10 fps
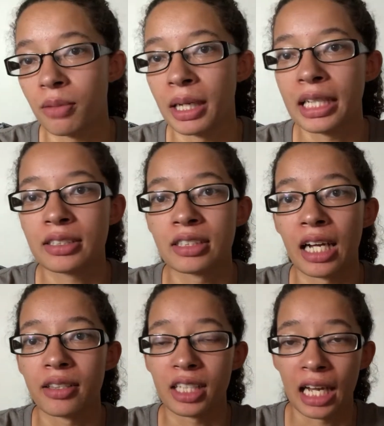adult
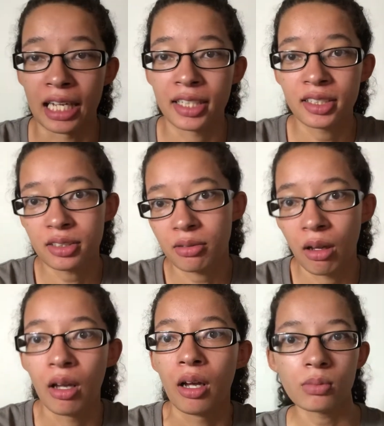mites, not the
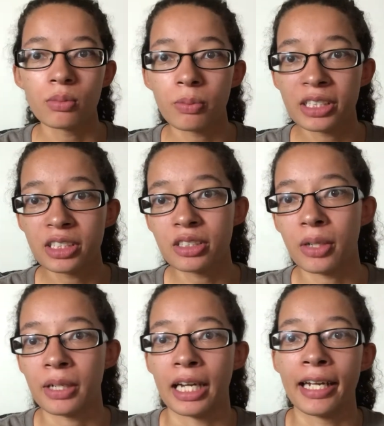eggs,
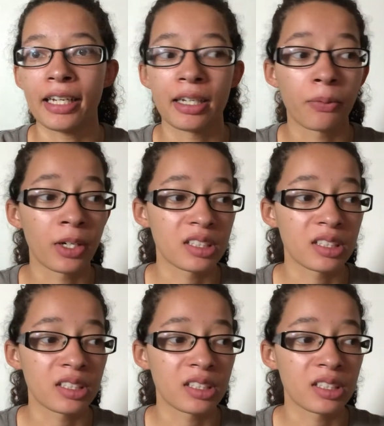which is okay.